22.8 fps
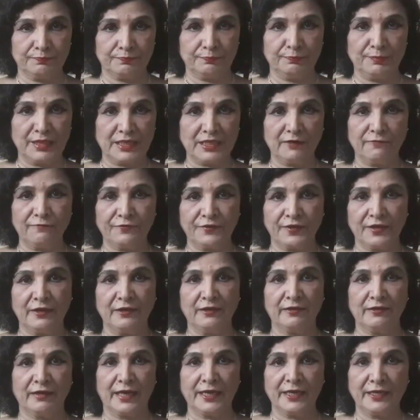middle
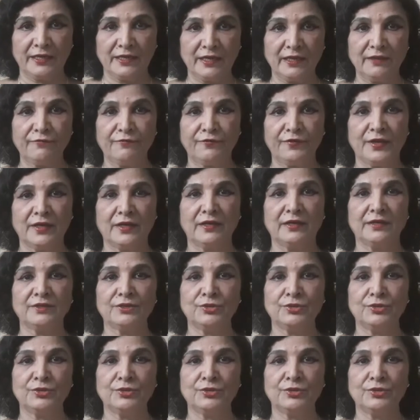finger and ring finger,